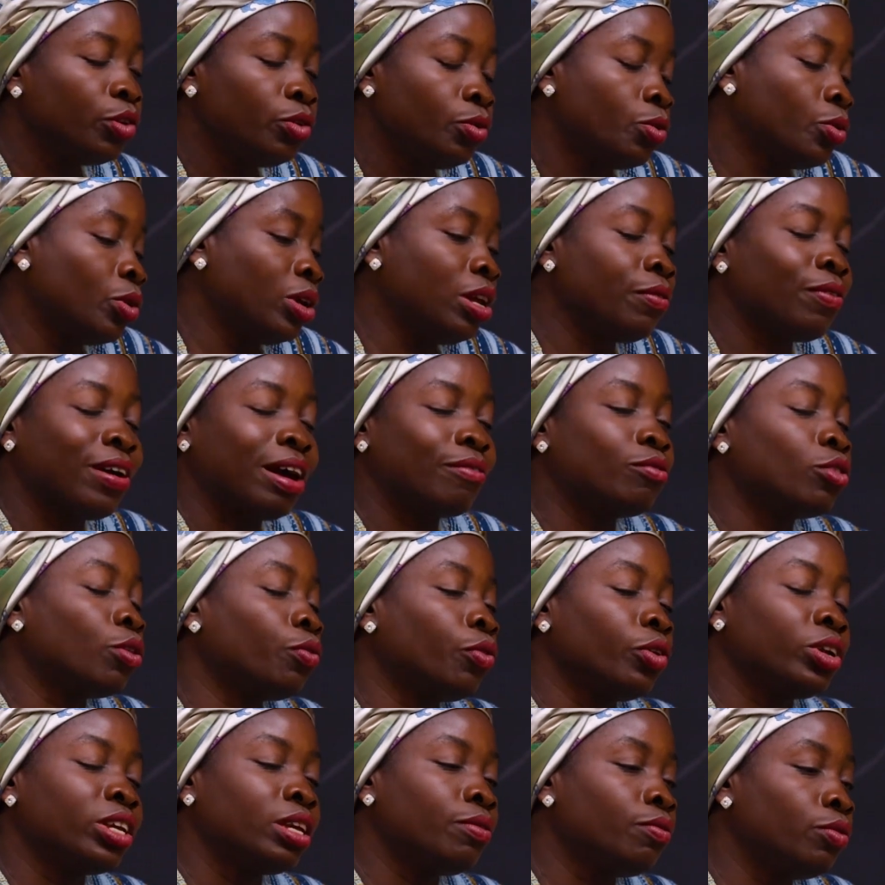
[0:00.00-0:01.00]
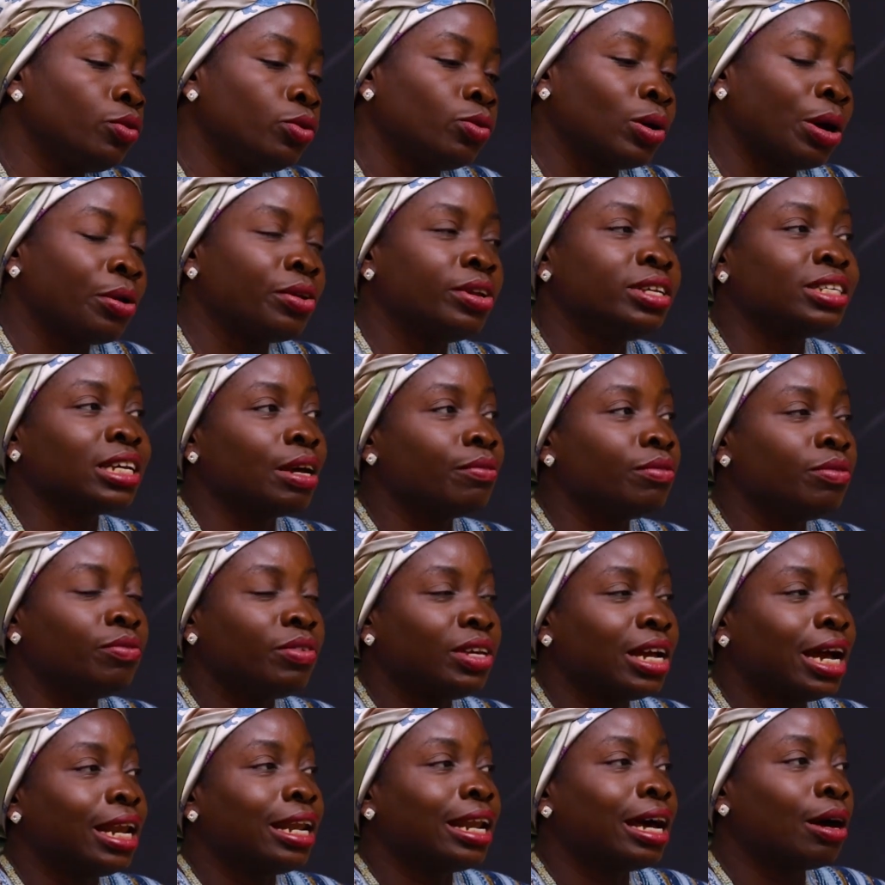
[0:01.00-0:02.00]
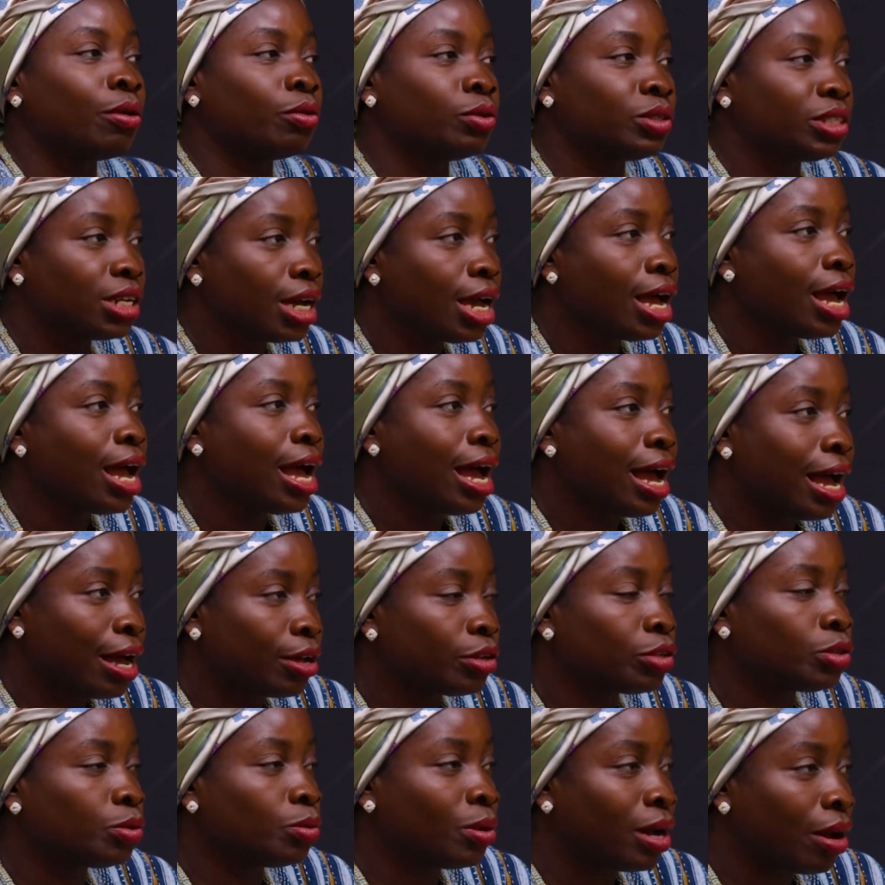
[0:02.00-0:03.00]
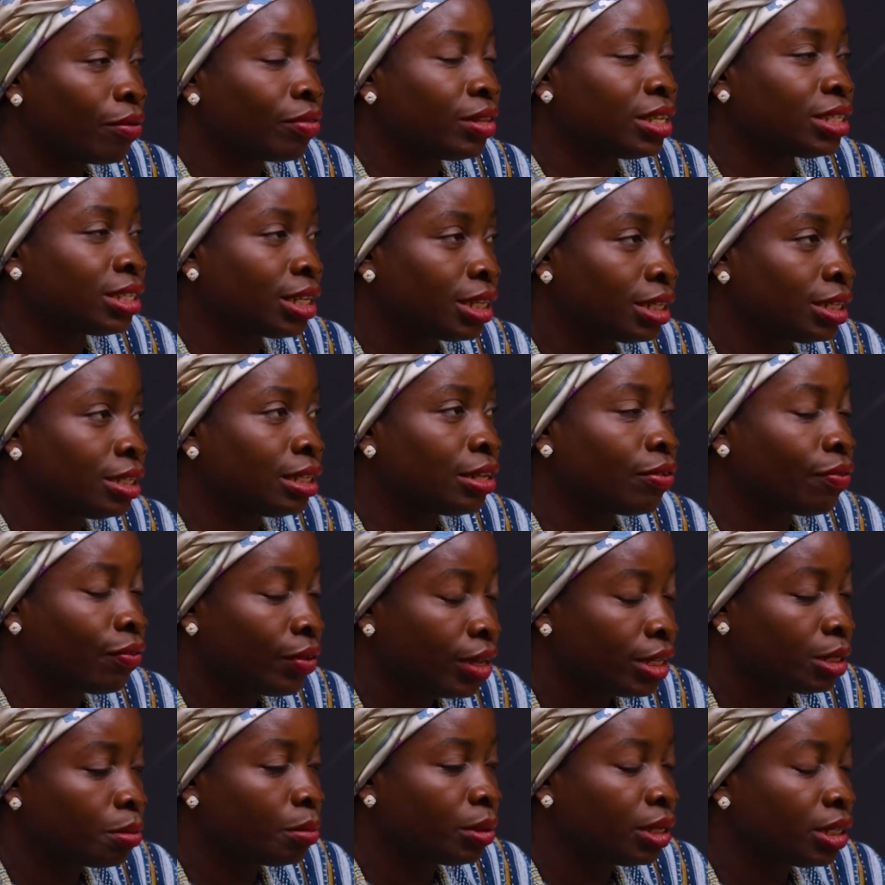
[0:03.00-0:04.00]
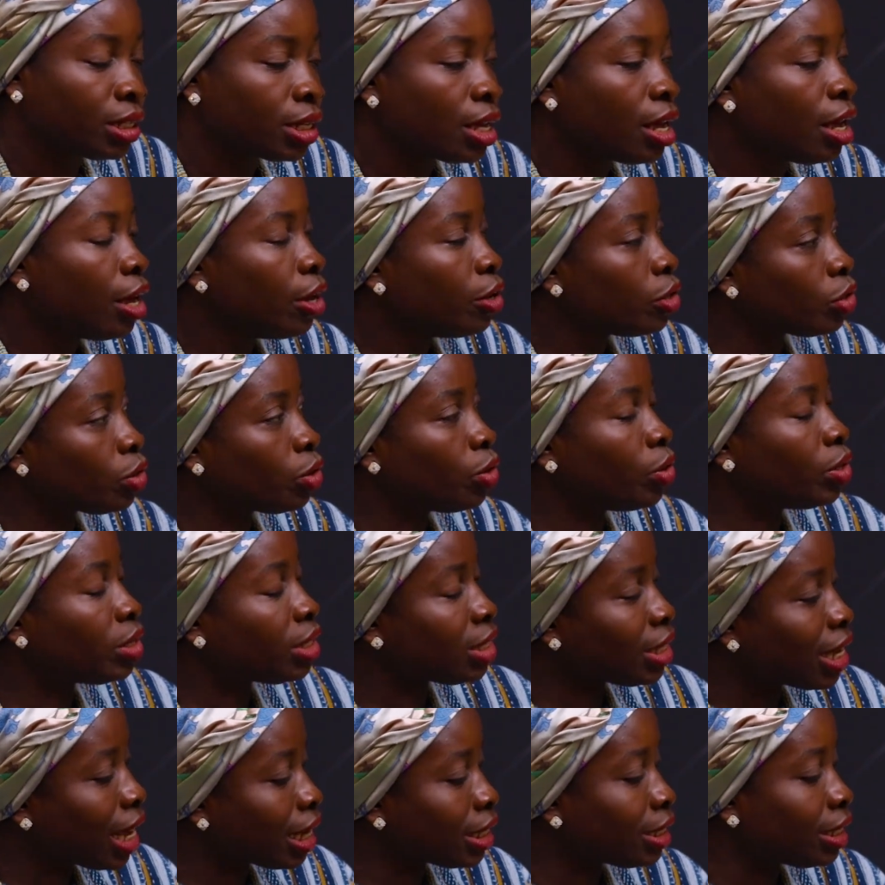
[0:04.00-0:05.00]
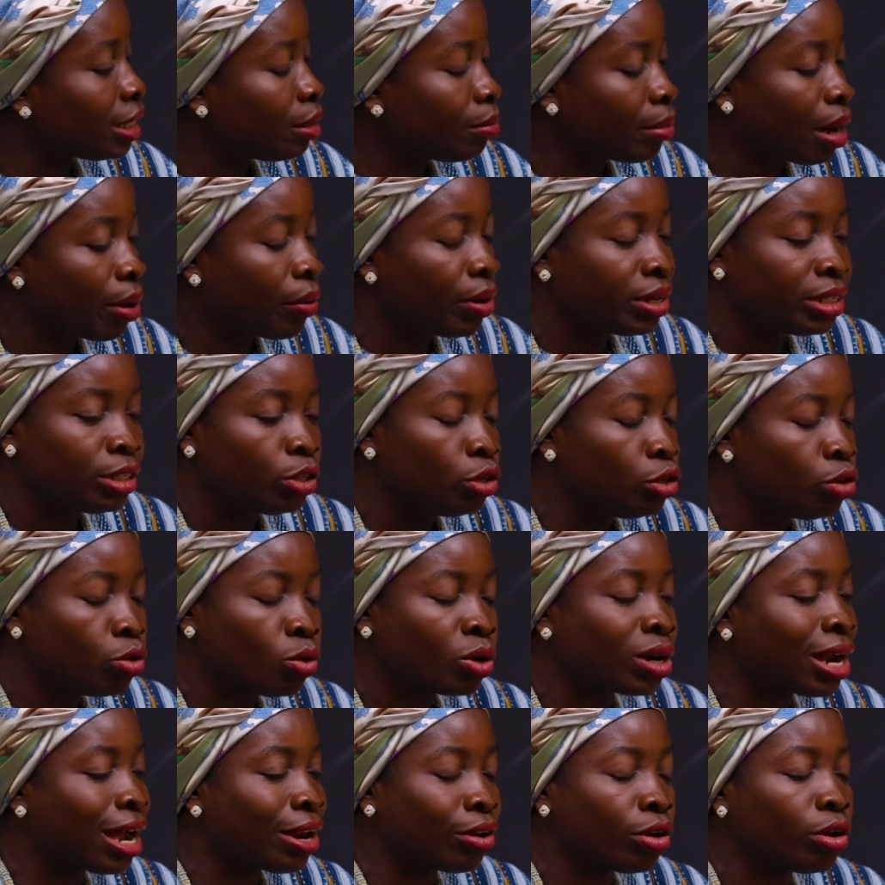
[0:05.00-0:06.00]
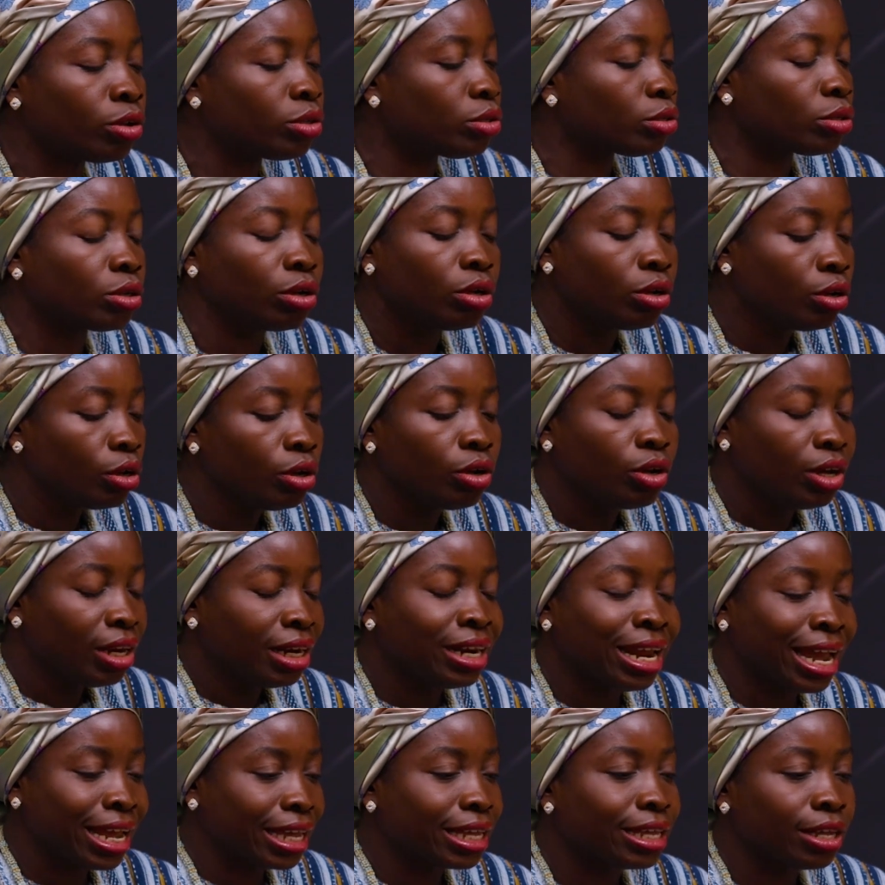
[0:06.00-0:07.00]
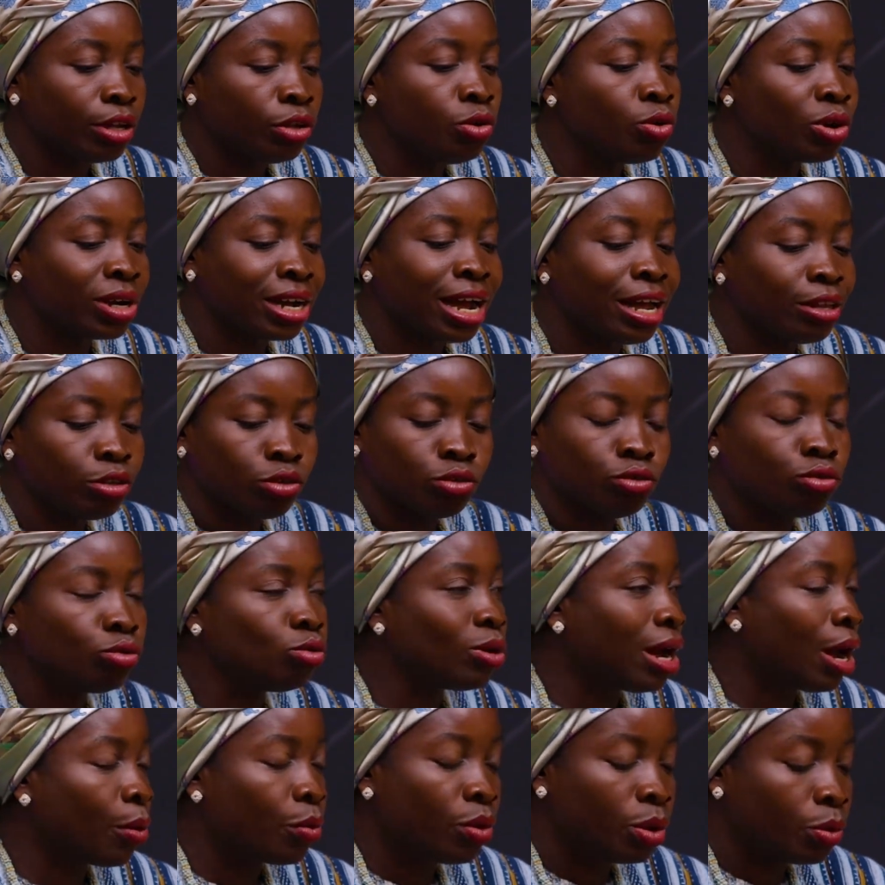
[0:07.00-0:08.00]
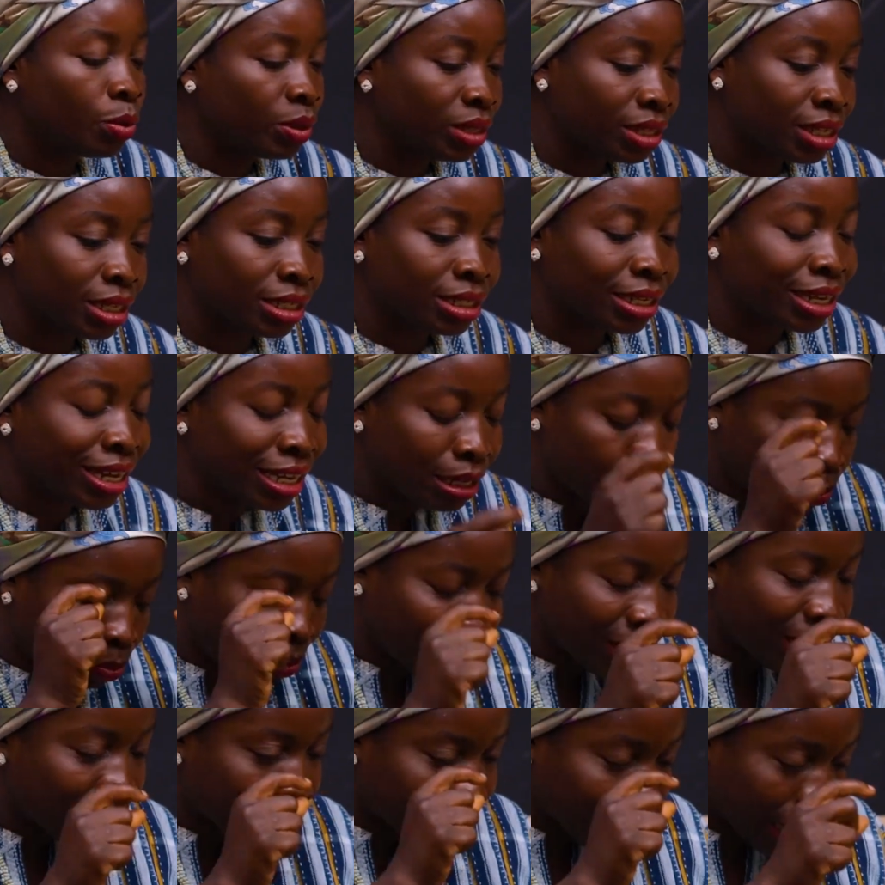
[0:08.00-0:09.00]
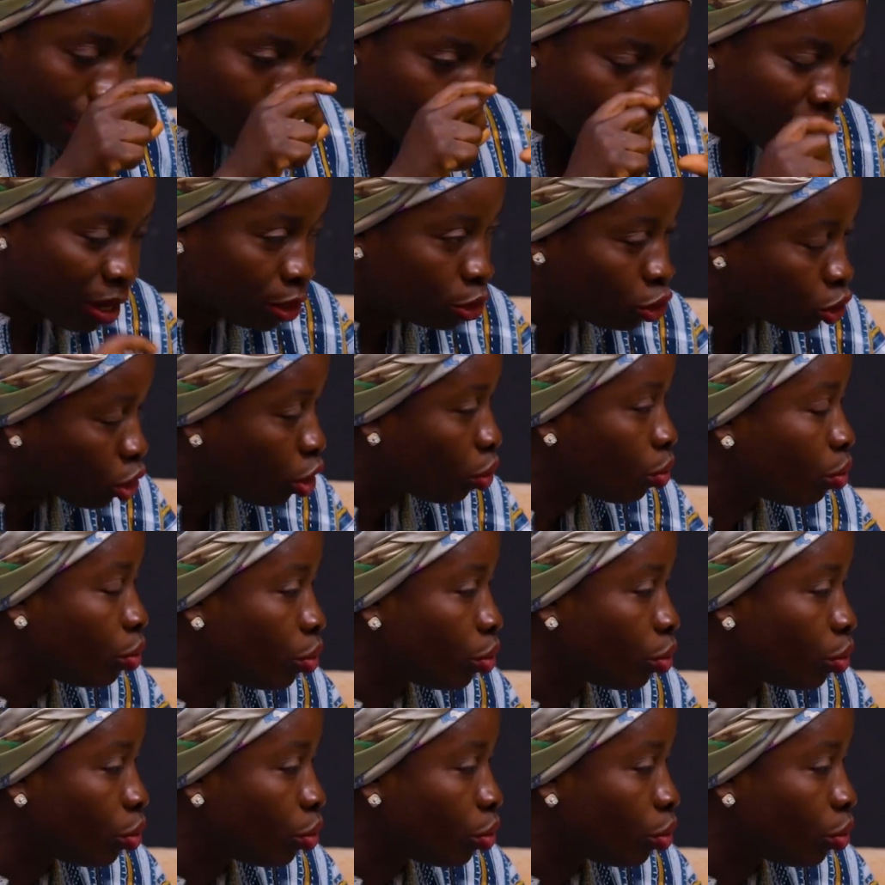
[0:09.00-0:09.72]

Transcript: If I've not forgiven you, I wouldn't have even allowed us to have the sex in the first place. So sex in marriage, you can't do away with it. It plays a major role.